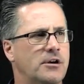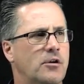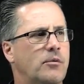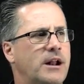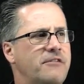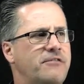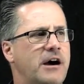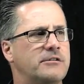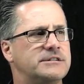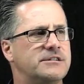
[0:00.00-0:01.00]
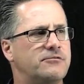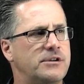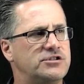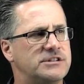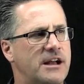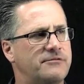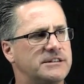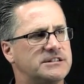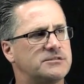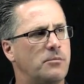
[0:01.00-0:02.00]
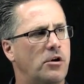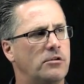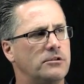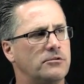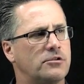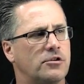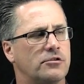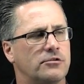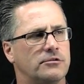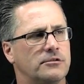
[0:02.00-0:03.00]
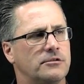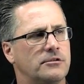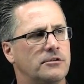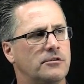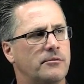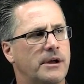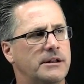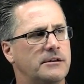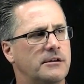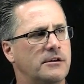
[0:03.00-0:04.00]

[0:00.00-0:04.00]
What I found is if we just have this small little kernel, right?